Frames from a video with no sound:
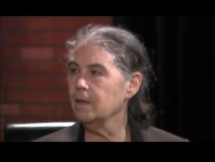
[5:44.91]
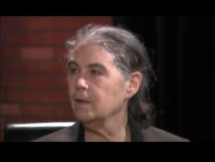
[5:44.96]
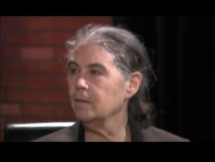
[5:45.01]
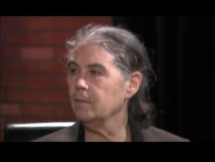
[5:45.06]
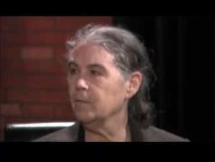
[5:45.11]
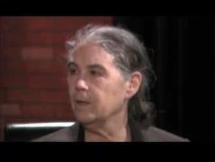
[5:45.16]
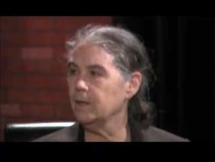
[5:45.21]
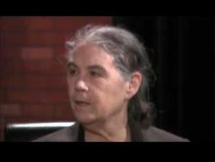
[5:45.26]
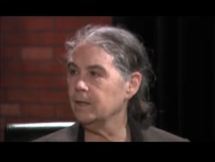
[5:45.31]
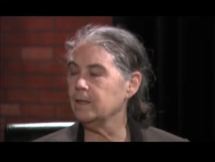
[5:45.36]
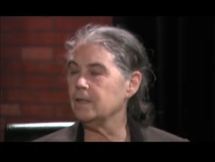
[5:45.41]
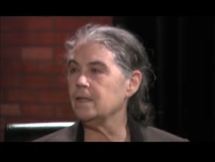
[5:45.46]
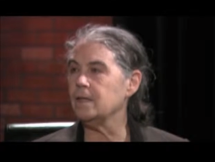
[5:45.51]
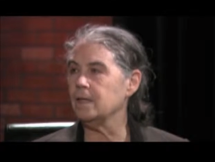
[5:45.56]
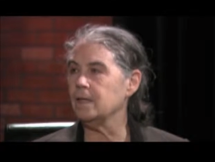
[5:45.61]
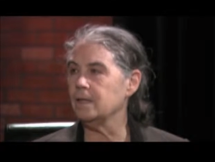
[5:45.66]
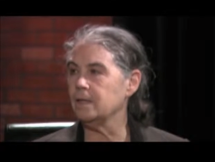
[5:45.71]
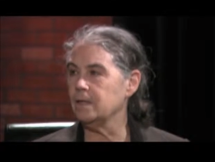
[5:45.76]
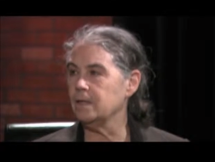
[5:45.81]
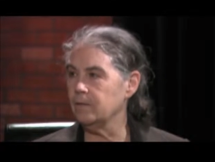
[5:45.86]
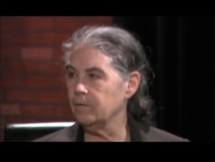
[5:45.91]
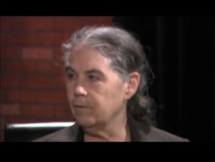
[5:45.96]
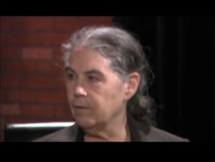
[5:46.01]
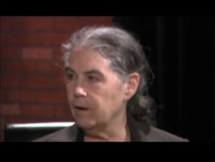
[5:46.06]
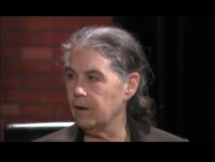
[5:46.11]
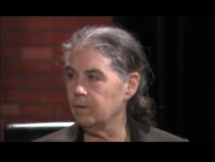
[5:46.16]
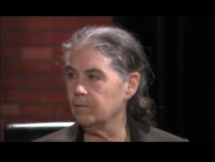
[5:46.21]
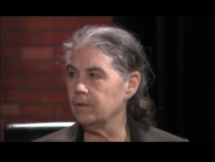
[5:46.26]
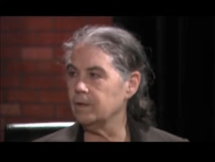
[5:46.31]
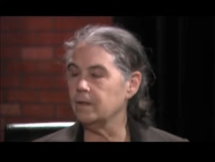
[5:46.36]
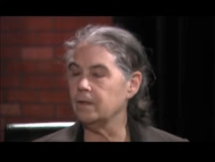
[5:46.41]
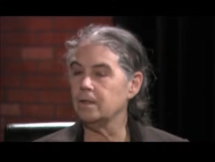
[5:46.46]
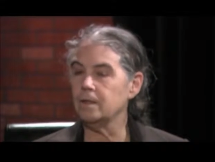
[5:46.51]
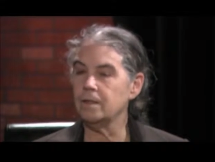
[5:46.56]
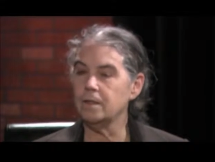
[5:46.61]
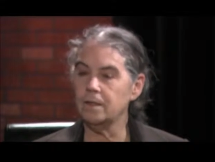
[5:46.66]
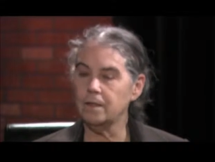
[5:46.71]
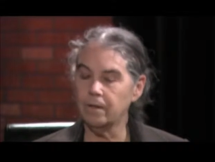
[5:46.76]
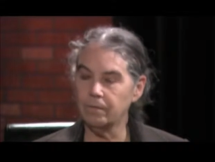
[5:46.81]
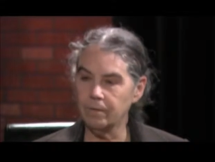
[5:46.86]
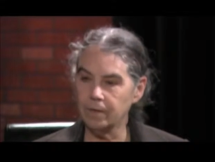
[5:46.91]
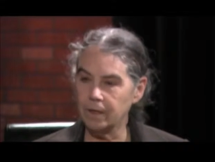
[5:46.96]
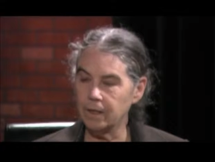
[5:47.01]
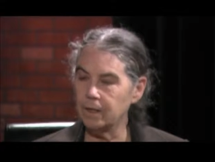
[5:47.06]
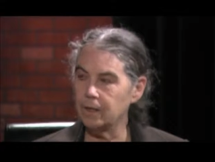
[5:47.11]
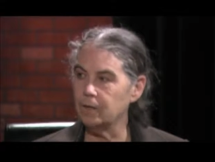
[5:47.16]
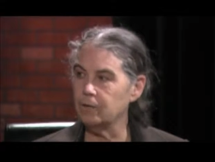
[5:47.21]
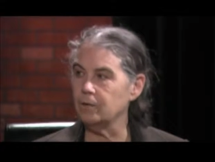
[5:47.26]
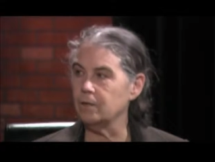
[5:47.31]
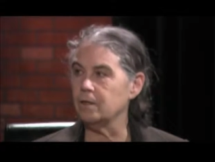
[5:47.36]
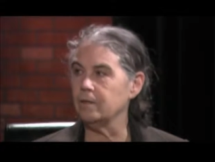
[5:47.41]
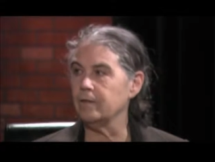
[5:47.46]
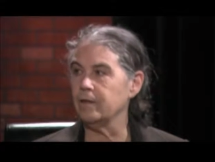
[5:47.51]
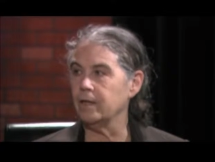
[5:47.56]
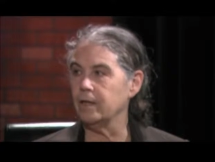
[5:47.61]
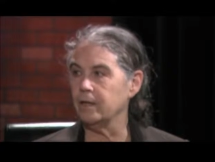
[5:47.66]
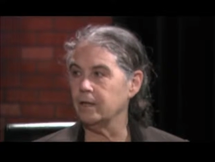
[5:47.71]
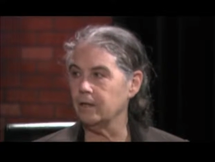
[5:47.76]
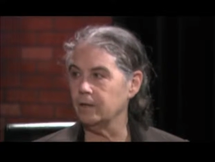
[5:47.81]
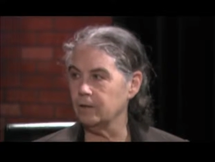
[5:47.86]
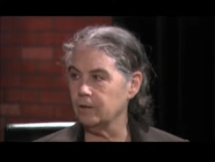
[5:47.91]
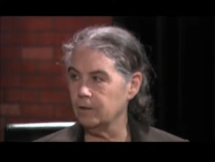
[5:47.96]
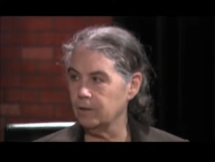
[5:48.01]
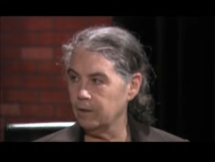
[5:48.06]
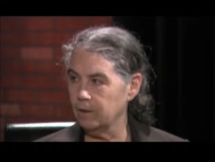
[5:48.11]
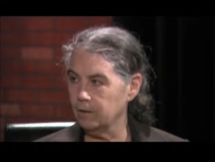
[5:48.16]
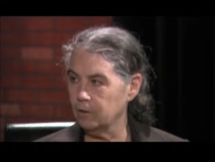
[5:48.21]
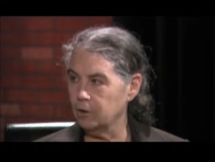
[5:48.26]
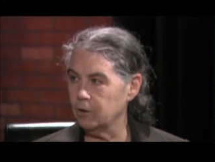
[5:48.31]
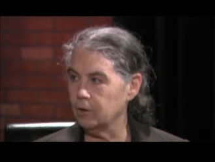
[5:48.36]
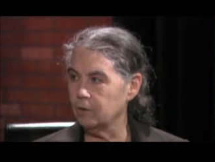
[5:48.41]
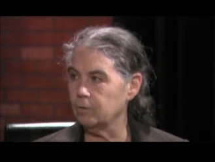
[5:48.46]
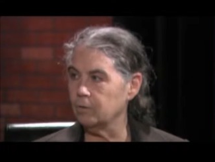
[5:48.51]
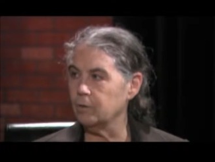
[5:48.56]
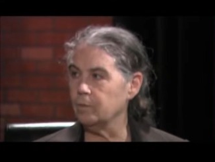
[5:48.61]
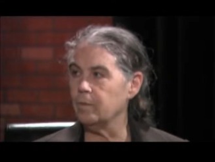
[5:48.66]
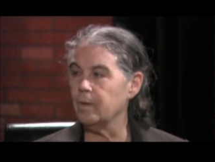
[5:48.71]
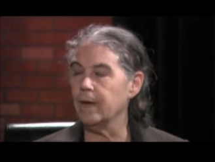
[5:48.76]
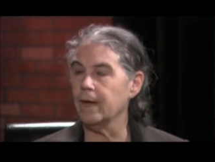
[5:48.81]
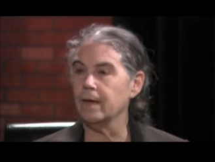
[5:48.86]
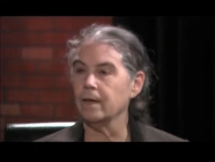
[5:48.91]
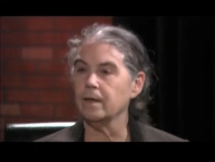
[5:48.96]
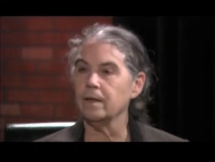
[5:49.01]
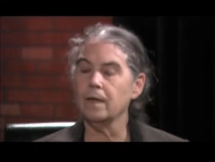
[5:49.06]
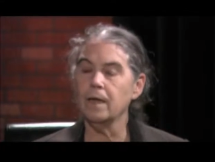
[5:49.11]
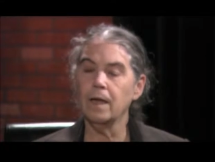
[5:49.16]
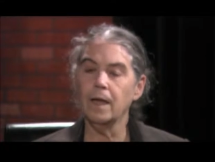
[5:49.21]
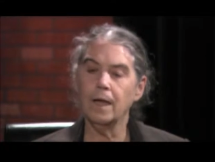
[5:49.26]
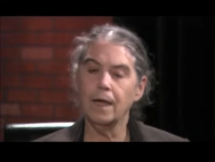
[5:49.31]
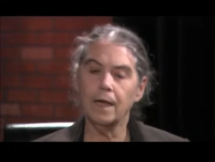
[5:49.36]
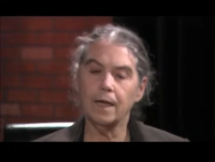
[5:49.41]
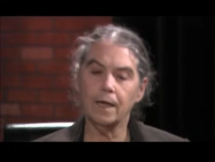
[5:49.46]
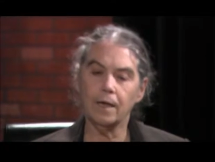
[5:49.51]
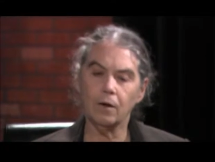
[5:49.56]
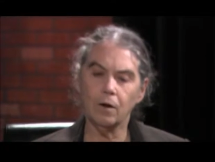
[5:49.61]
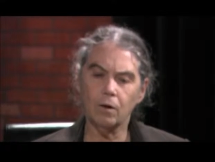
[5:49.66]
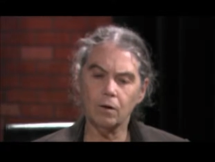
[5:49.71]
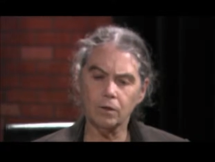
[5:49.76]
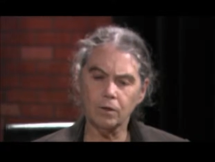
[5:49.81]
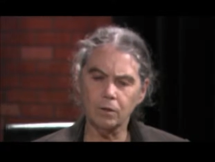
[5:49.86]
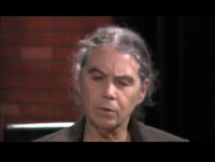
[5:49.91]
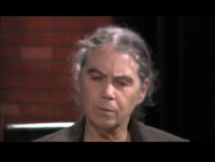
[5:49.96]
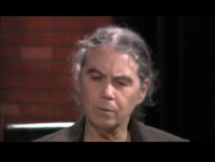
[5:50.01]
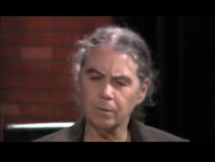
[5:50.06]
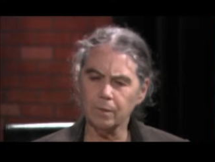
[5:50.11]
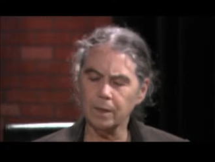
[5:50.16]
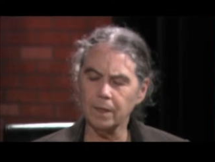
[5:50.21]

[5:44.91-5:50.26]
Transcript: but it's involved, and it's definitely a hindrance of getting their children back. It also